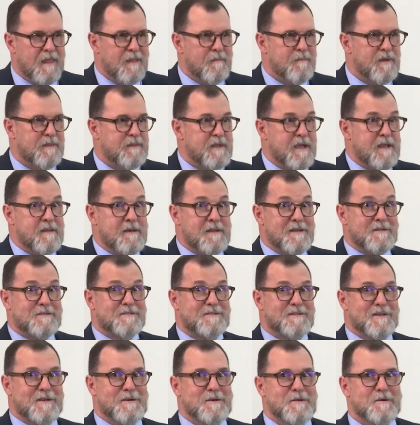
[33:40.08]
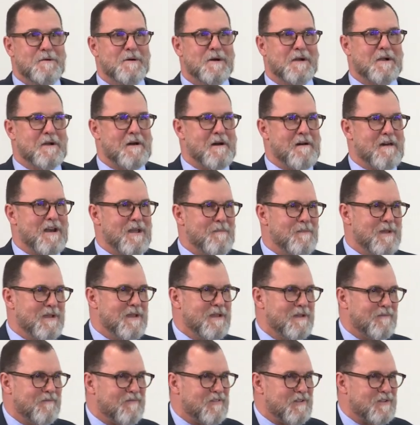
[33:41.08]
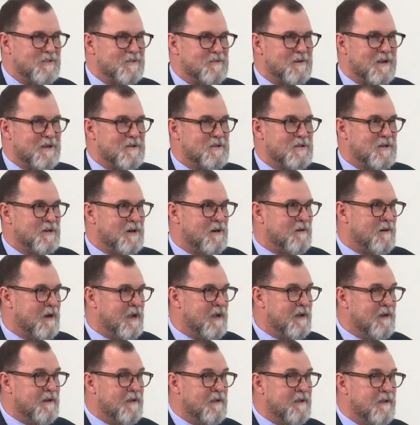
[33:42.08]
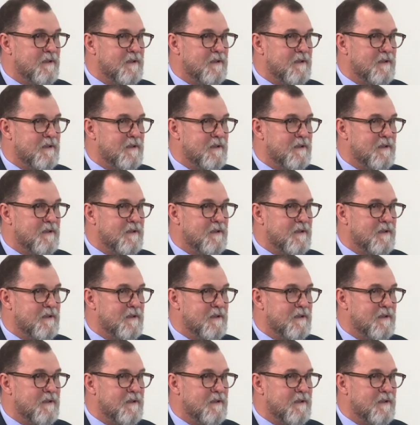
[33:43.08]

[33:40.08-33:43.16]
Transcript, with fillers: But then it's the new economy infrastructure, right?